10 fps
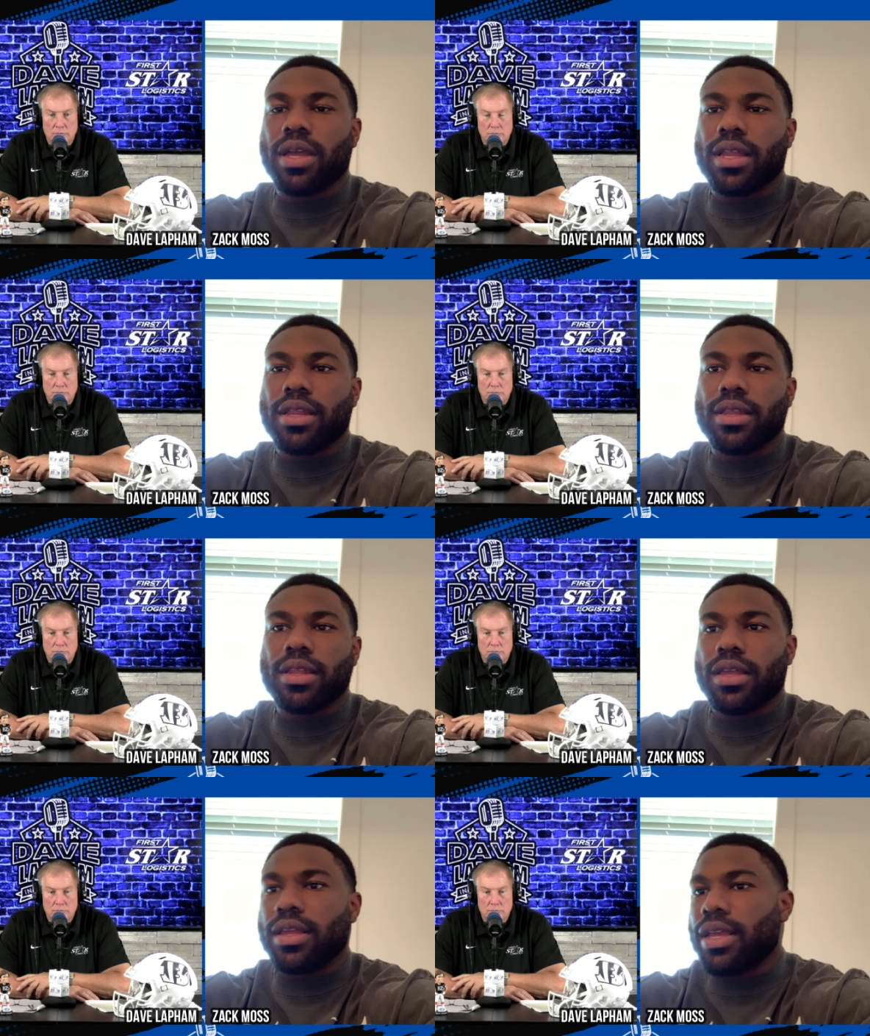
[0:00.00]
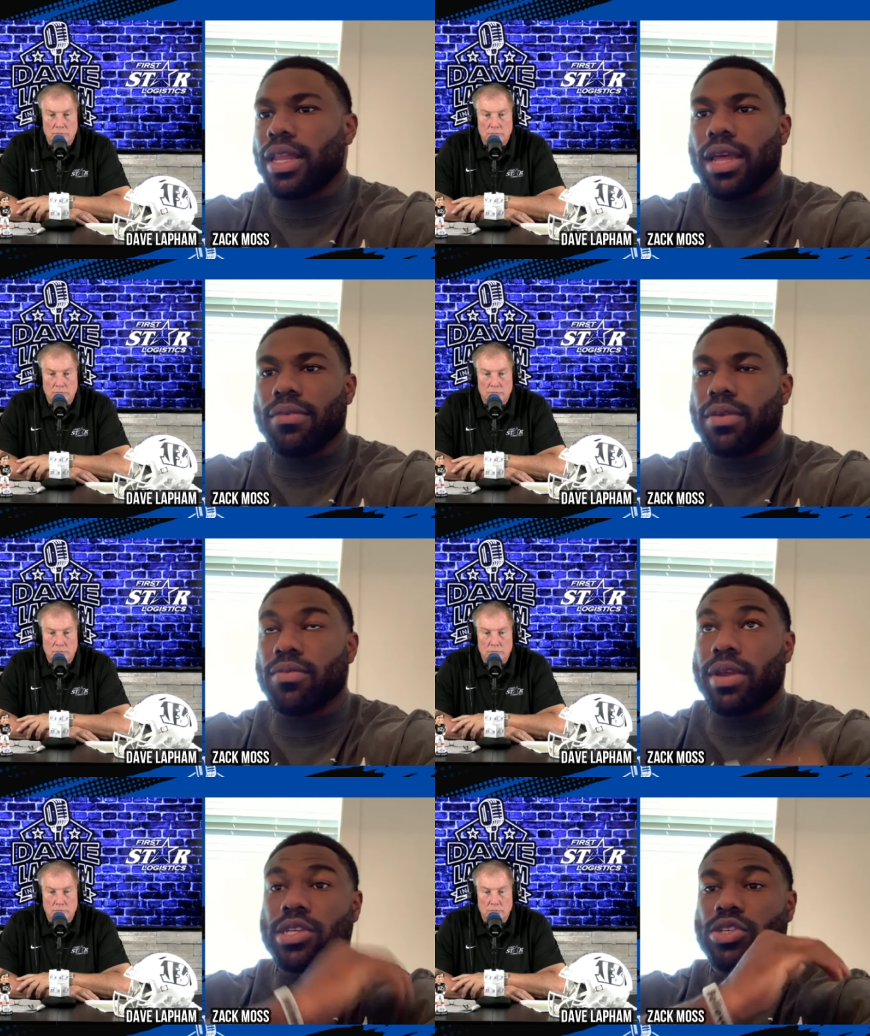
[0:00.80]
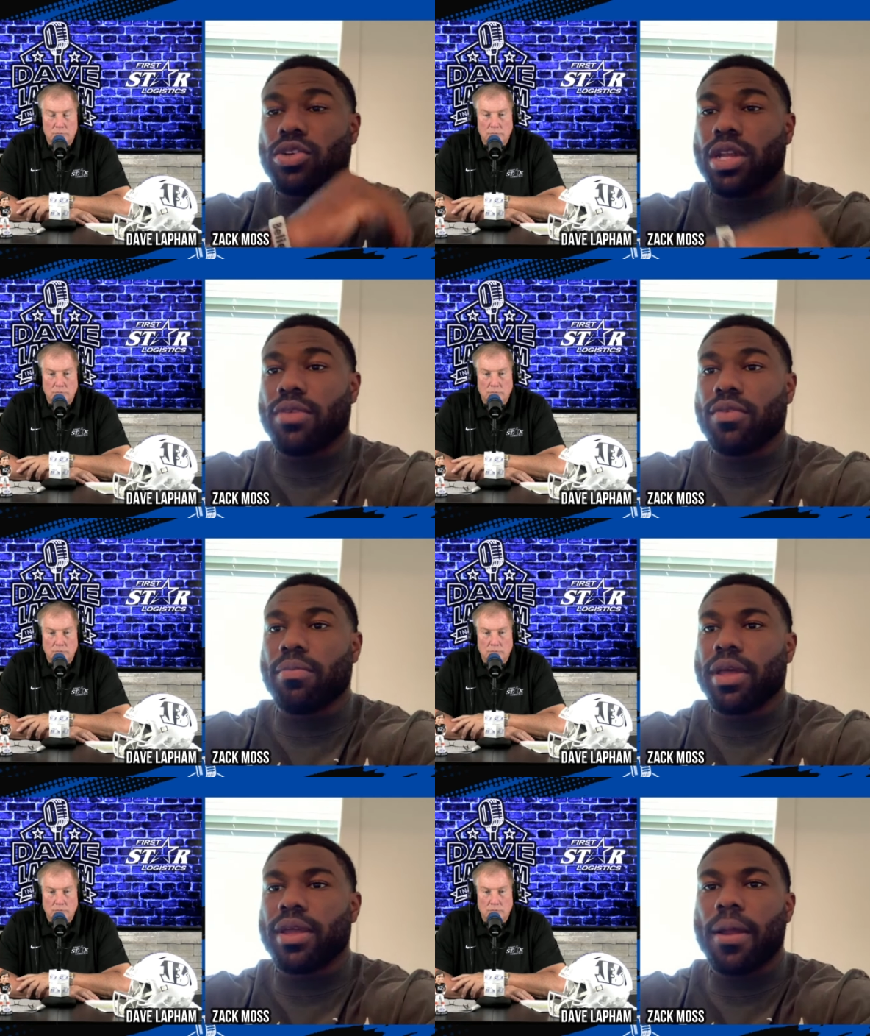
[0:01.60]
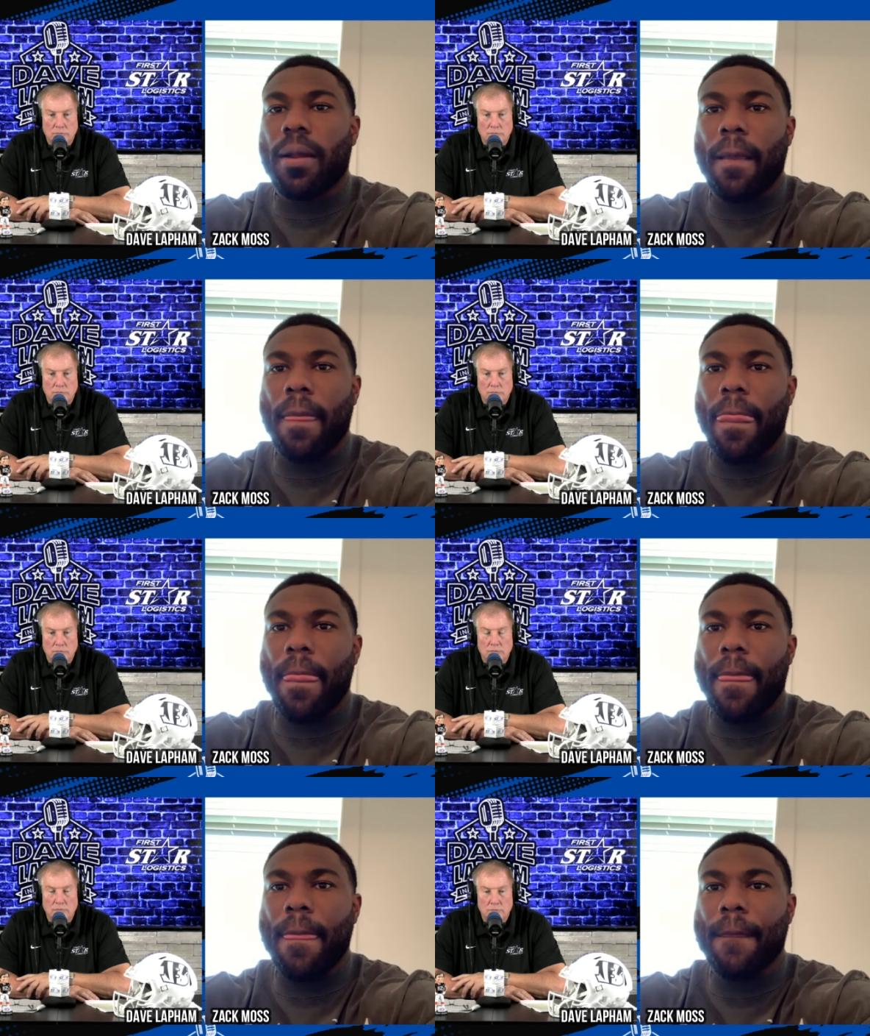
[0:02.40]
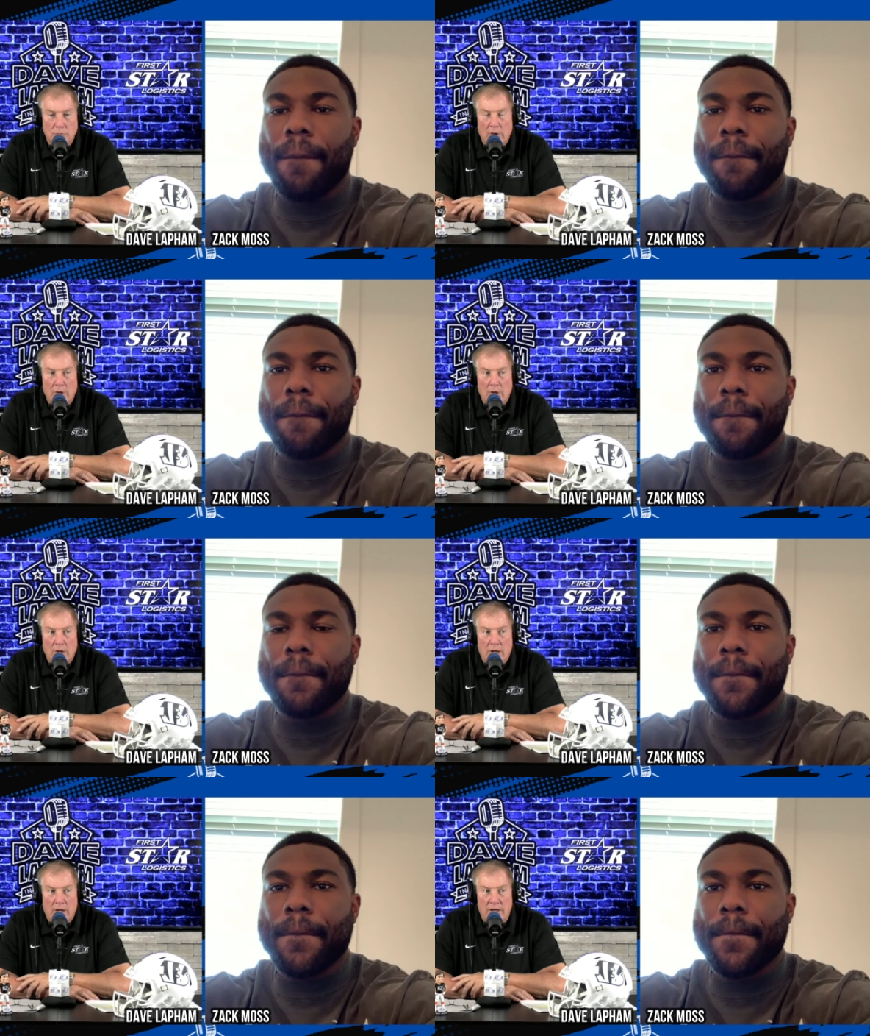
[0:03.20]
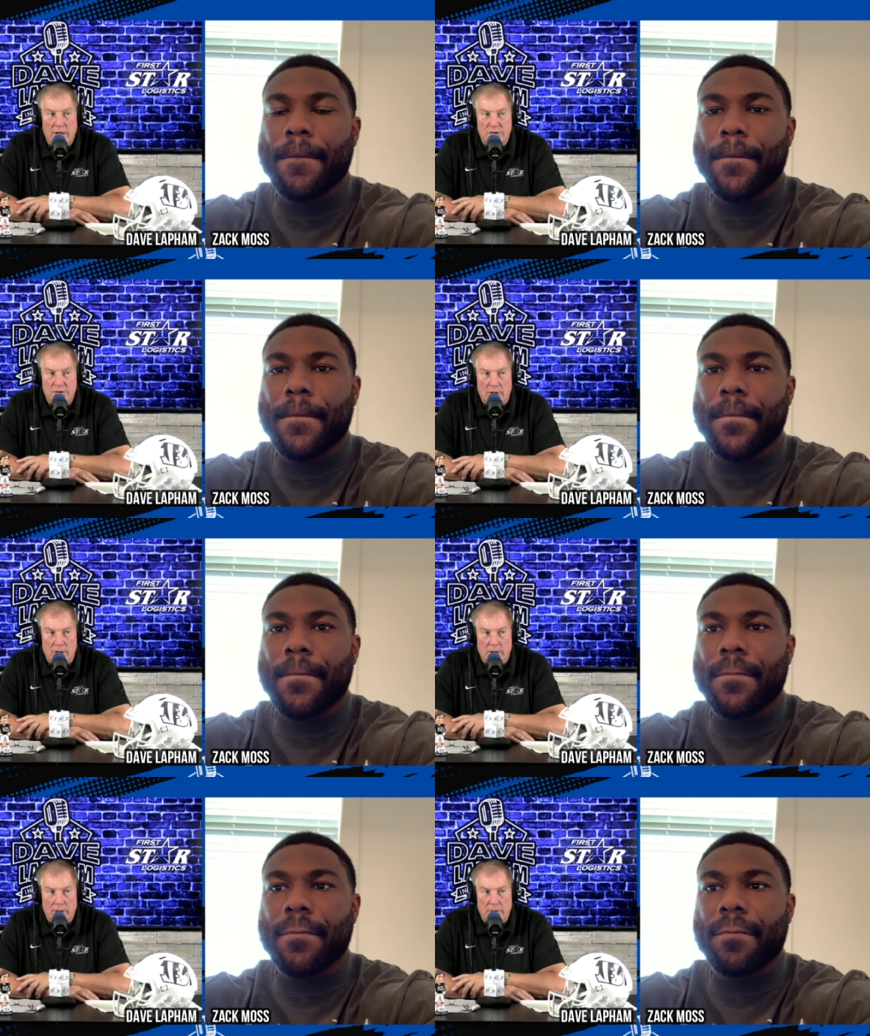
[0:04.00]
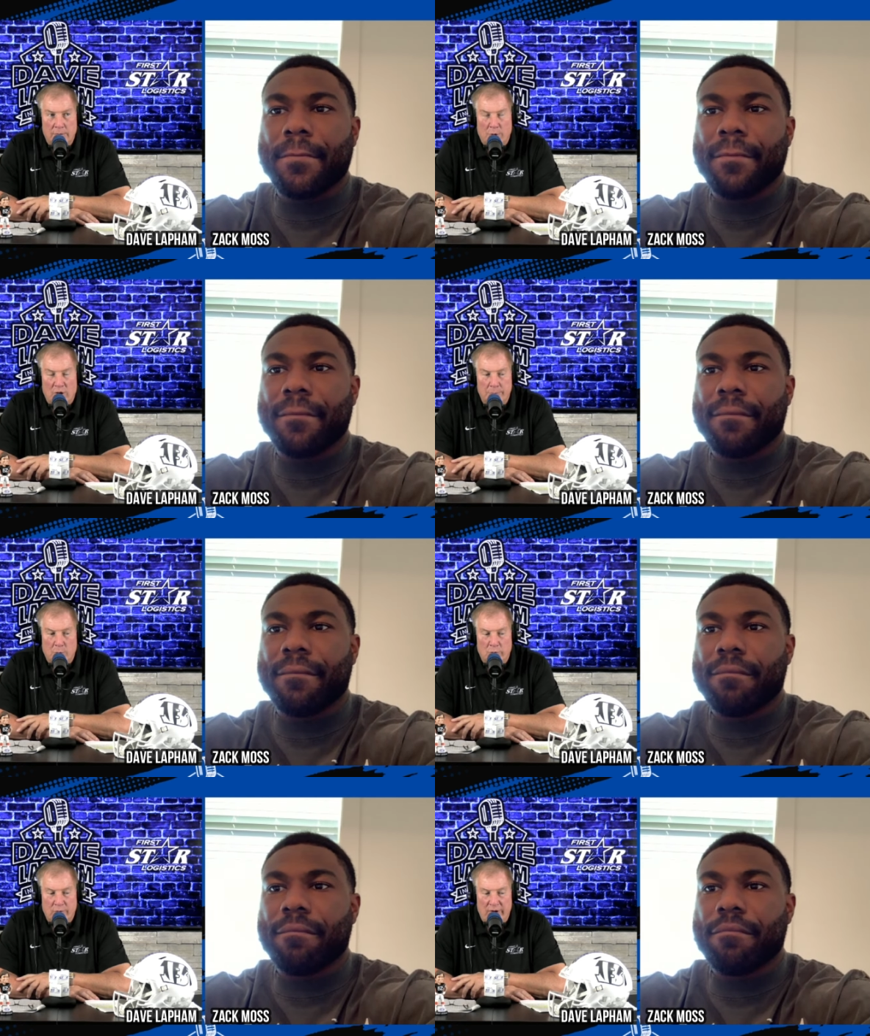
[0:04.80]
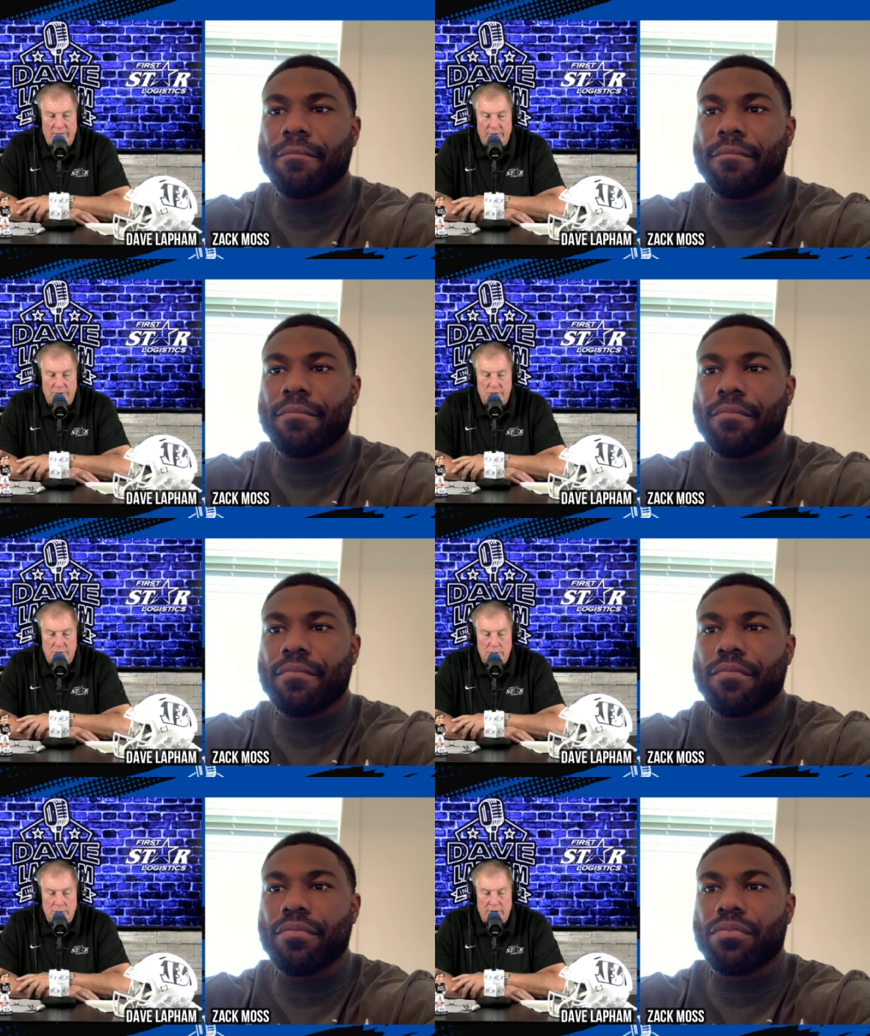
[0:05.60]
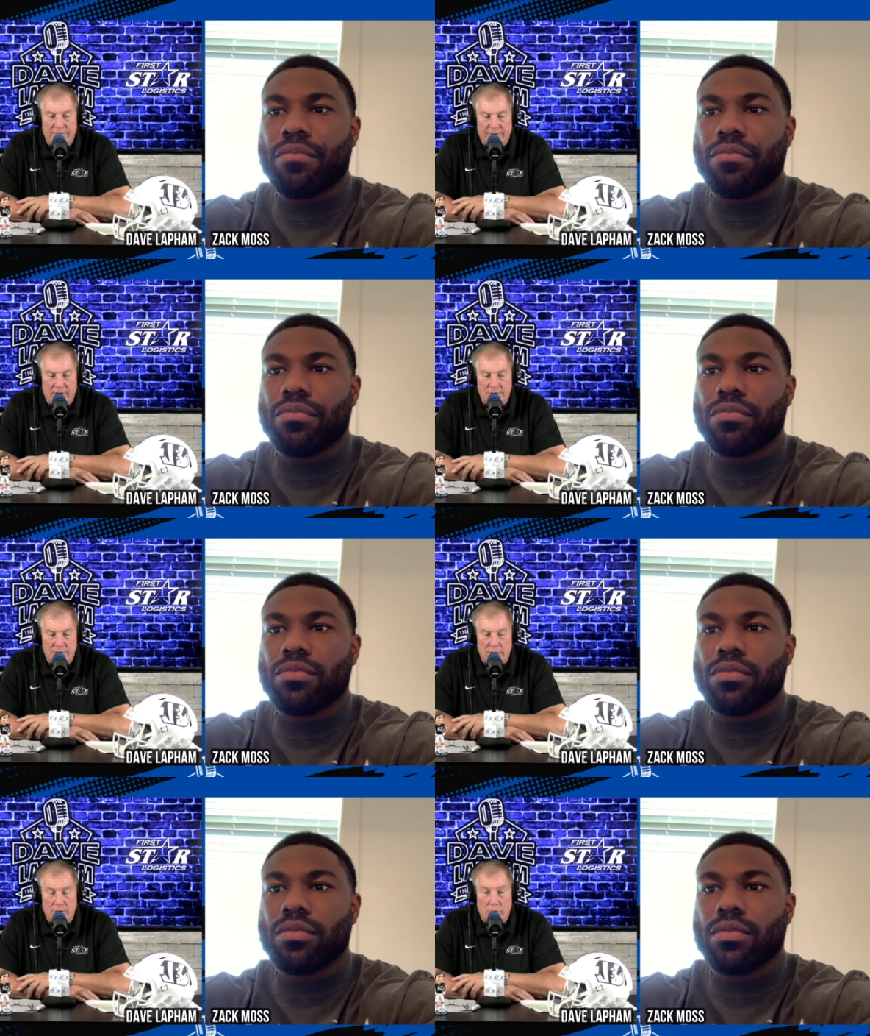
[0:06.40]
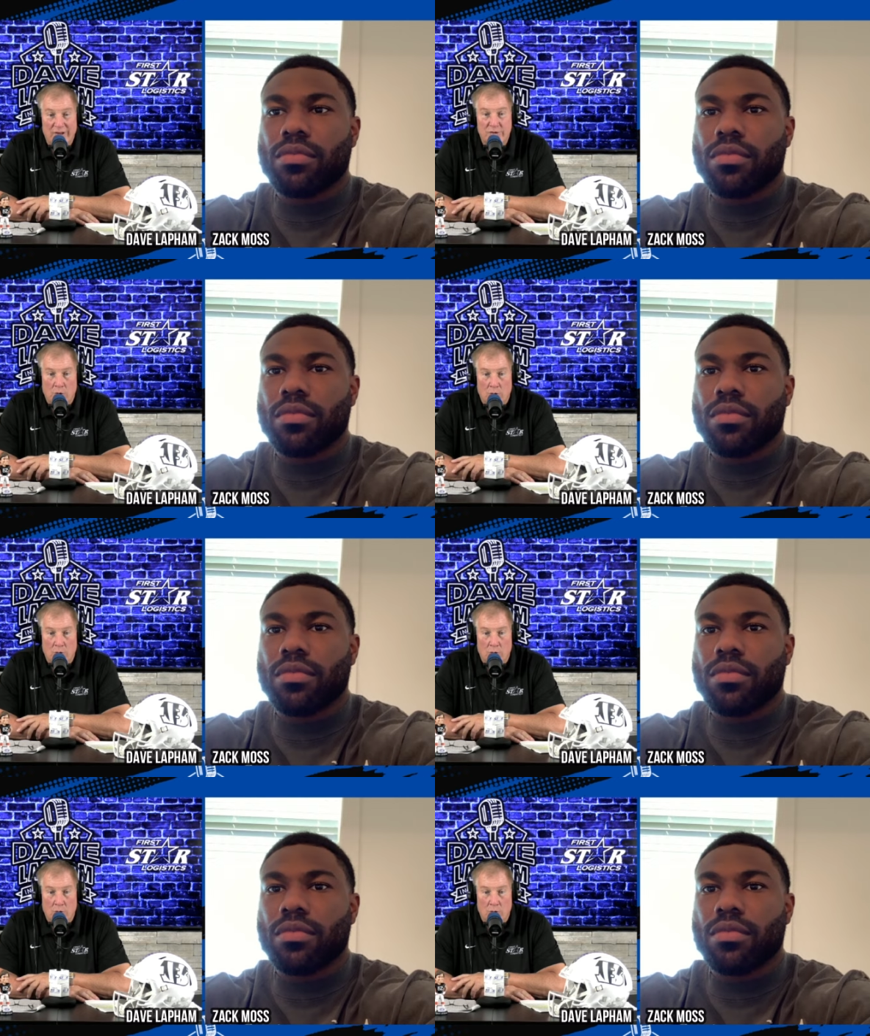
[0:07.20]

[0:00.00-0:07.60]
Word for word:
Speaker 1: and it, it raises your level of play.
Speaker 2: Against uh, the Baltimore Ravens defense in the red zone,